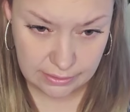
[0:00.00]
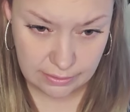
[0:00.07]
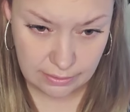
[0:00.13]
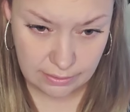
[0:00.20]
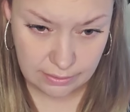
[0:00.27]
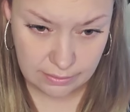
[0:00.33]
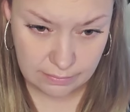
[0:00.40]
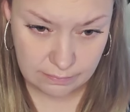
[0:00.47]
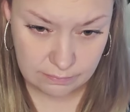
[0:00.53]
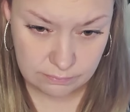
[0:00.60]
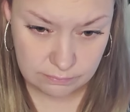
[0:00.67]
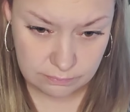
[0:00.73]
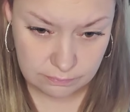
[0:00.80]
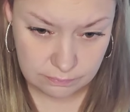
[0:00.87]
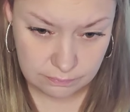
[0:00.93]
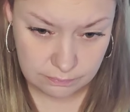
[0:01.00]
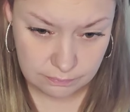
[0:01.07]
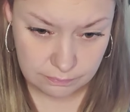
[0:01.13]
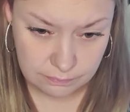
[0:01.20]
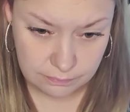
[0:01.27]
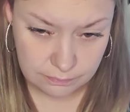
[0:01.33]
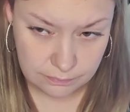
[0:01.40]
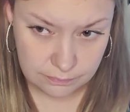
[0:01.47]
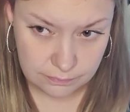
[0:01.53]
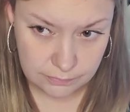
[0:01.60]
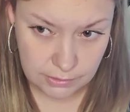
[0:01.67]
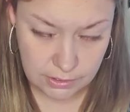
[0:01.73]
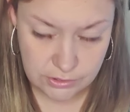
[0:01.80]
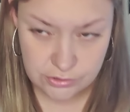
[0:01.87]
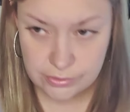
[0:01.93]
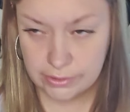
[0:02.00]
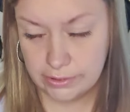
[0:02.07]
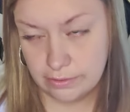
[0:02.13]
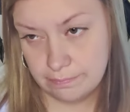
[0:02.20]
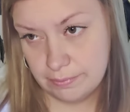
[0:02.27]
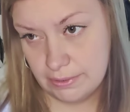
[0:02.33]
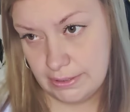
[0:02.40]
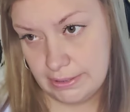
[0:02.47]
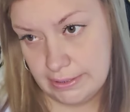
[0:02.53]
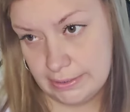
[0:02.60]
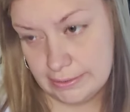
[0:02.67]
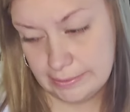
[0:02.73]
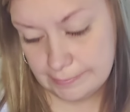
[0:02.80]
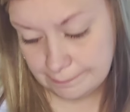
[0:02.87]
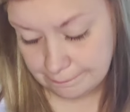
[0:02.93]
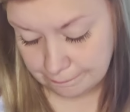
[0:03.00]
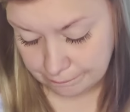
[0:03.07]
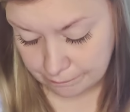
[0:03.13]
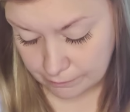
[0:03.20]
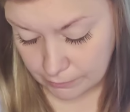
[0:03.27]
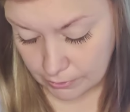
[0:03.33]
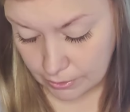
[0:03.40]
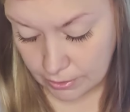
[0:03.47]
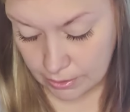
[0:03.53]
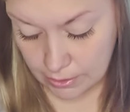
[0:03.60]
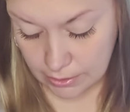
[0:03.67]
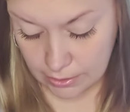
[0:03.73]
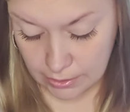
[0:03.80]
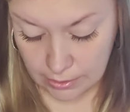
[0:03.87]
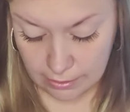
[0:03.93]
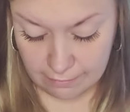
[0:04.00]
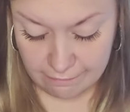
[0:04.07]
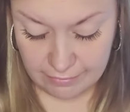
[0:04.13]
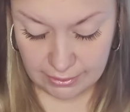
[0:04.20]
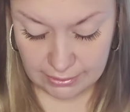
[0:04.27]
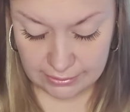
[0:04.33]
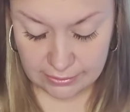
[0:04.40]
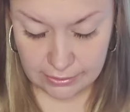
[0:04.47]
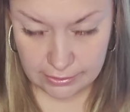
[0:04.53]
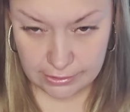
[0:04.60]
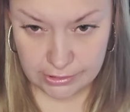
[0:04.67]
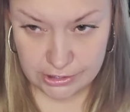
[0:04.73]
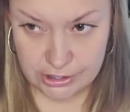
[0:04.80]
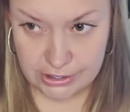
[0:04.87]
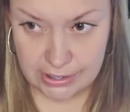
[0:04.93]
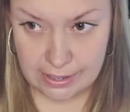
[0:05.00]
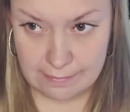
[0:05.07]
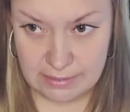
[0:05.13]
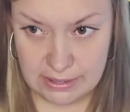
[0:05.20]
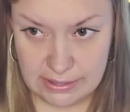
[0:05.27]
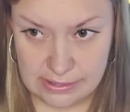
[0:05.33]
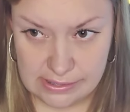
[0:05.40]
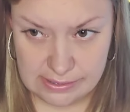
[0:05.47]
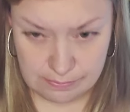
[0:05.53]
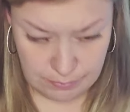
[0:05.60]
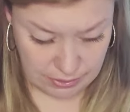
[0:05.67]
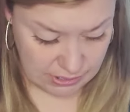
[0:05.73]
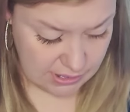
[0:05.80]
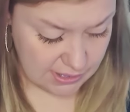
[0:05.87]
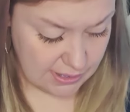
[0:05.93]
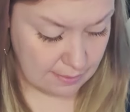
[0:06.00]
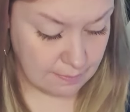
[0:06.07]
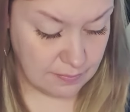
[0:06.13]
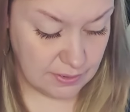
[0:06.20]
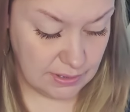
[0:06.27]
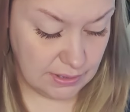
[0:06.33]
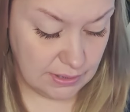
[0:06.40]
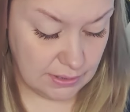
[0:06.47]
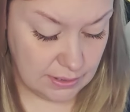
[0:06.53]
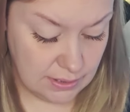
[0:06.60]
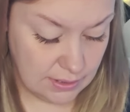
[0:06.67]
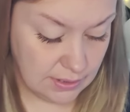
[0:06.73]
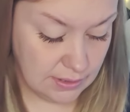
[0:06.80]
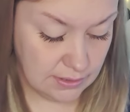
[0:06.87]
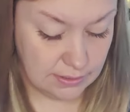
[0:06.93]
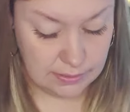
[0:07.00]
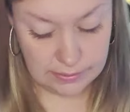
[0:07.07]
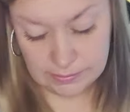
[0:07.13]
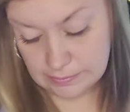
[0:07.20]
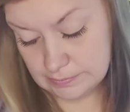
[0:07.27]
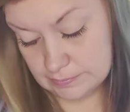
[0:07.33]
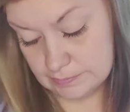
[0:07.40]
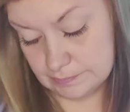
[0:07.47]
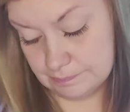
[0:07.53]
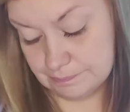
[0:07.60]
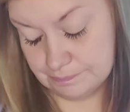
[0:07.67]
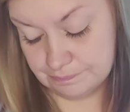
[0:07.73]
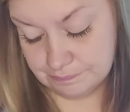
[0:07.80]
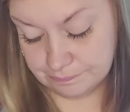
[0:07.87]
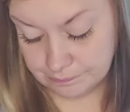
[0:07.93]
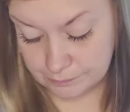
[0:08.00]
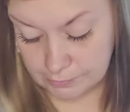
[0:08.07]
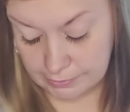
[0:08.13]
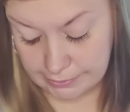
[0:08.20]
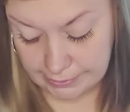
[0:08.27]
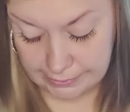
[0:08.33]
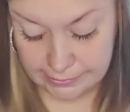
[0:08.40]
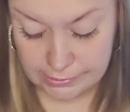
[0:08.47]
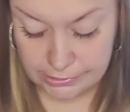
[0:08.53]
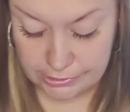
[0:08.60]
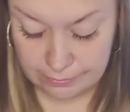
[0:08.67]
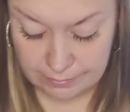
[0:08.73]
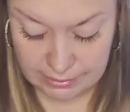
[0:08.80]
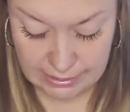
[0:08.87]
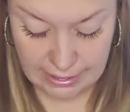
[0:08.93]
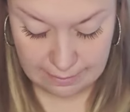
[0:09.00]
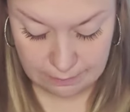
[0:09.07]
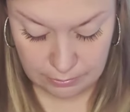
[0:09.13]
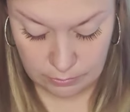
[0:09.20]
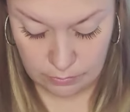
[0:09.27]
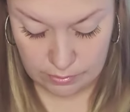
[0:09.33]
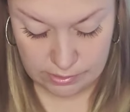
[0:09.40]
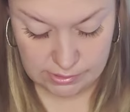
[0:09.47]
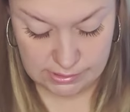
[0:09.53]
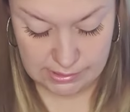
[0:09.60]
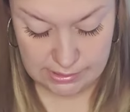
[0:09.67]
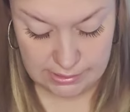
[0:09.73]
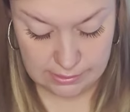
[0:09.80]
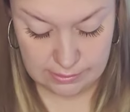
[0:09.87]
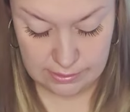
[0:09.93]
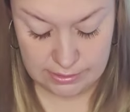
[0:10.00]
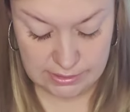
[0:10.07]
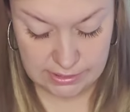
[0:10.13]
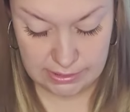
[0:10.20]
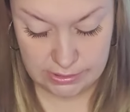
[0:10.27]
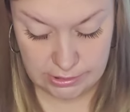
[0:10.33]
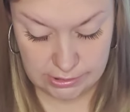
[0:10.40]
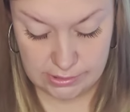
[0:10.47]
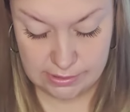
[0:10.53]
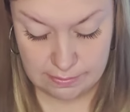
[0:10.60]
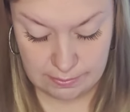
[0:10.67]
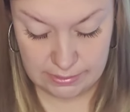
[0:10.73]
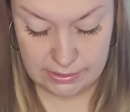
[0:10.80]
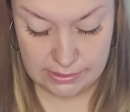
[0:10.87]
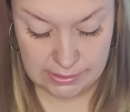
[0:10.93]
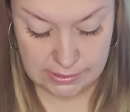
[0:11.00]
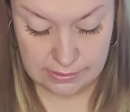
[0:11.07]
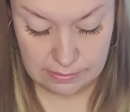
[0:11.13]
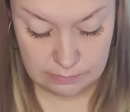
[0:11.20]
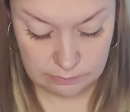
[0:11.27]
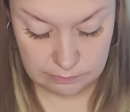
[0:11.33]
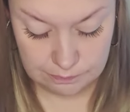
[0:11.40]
um not triggered but like feeling the urge to come in and express something all right show me capricorn's intentions please